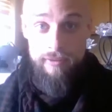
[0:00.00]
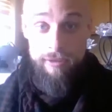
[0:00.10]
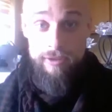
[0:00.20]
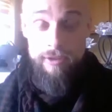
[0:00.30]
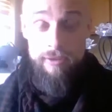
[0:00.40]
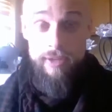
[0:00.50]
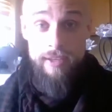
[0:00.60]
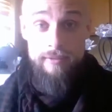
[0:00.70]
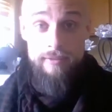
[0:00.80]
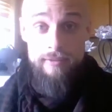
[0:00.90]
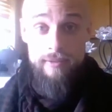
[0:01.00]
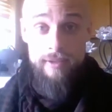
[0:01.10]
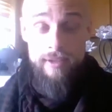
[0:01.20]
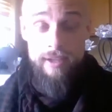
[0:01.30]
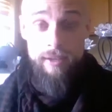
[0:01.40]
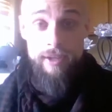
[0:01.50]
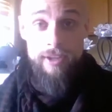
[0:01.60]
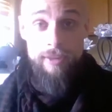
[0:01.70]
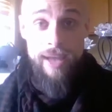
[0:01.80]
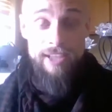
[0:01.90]
it was too late. They went to
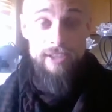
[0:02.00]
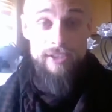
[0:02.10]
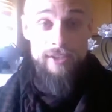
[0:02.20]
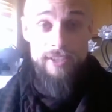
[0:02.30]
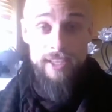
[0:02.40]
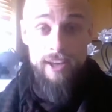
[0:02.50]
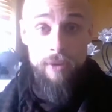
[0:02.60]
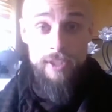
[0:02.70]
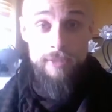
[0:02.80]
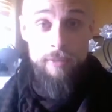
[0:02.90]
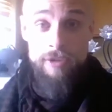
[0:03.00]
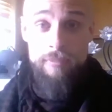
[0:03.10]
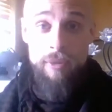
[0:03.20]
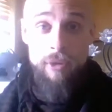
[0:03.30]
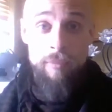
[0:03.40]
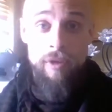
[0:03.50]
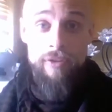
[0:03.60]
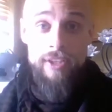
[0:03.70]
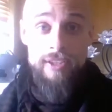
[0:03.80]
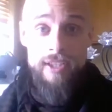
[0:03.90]
the master and said, are we supposed to pull up all
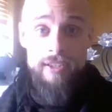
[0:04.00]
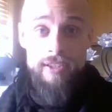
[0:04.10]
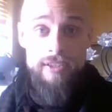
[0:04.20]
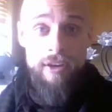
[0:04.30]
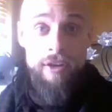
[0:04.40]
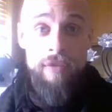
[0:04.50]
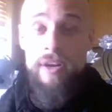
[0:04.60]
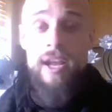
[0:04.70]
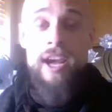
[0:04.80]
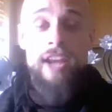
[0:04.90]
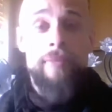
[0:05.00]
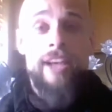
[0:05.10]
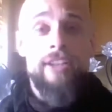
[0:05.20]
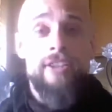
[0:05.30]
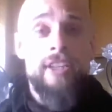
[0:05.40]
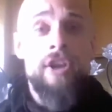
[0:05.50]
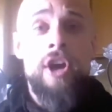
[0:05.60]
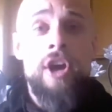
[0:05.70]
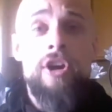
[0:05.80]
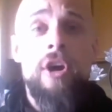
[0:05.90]
these seeds and start over? And the master says,
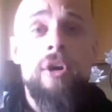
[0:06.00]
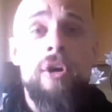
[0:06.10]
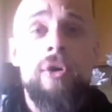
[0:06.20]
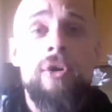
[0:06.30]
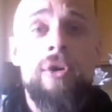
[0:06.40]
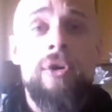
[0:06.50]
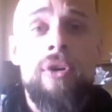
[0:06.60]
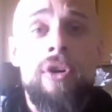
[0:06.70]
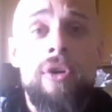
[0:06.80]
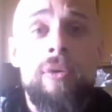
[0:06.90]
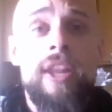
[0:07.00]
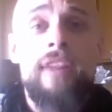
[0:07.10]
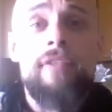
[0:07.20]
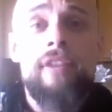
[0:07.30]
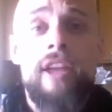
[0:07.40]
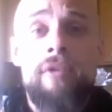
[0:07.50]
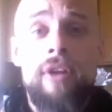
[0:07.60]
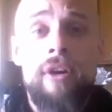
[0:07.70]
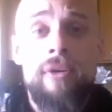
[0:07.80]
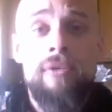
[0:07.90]
no, we'll let everything
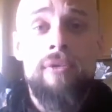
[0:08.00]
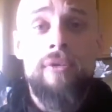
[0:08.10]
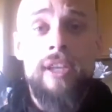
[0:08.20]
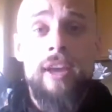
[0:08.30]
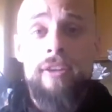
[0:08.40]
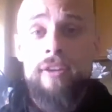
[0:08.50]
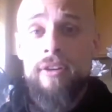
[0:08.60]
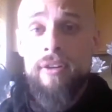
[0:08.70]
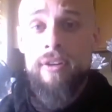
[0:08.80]
grow together.